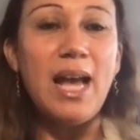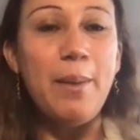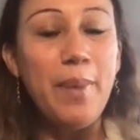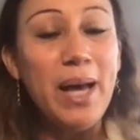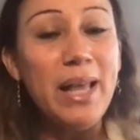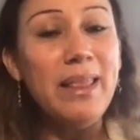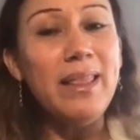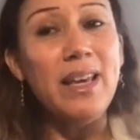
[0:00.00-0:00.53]

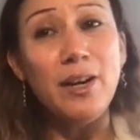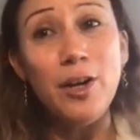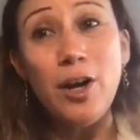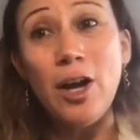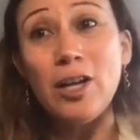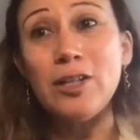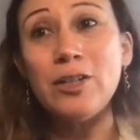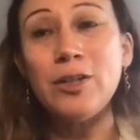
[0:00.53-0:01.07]
but they are
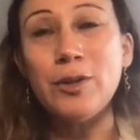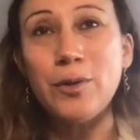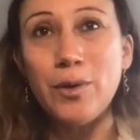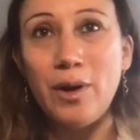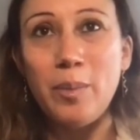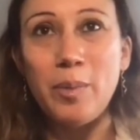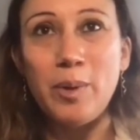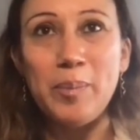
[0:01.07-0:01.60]
not
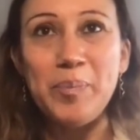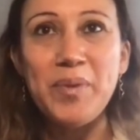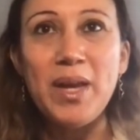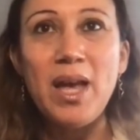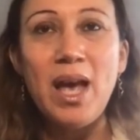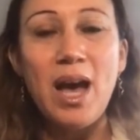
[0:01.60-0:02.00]
curable.